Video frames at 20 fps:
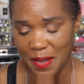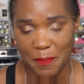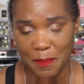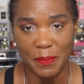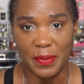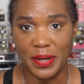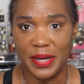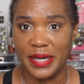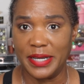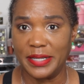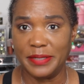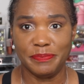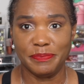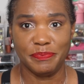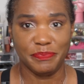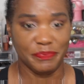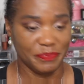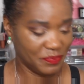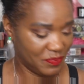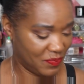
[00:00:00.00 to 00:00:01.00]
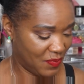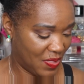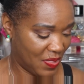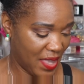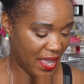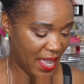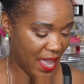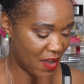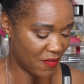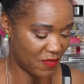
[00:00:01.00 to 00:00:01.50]
but
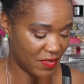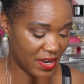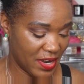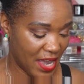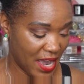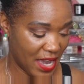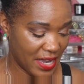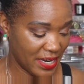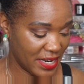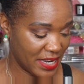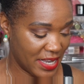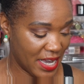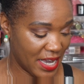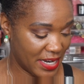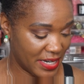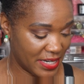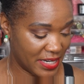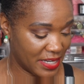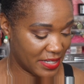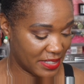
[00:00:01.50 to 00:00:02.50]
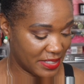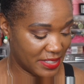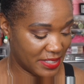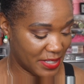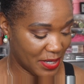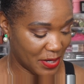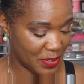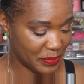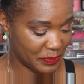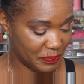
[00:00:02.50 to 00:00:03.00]
they have not yet done
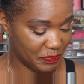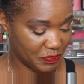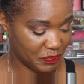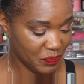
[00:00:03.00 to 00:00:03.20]
so.